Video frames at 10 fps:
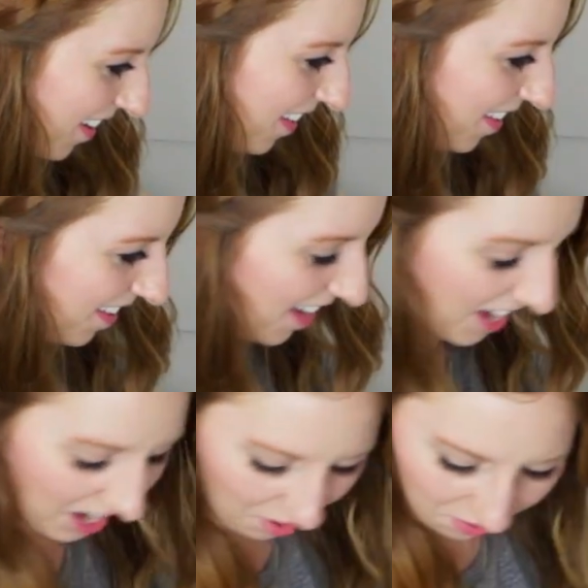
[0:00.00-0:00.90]
didn't
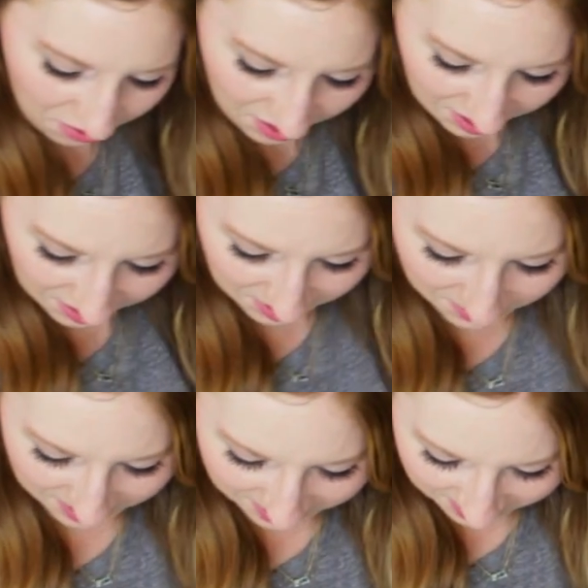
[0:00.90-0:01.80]
say how thick to
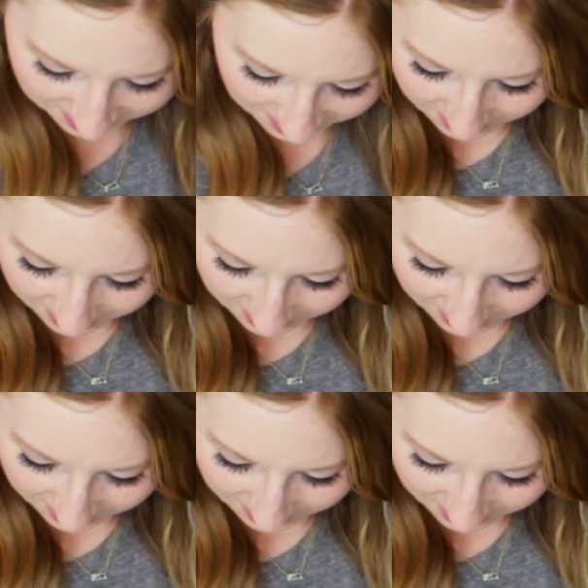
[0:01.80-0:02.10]
make it.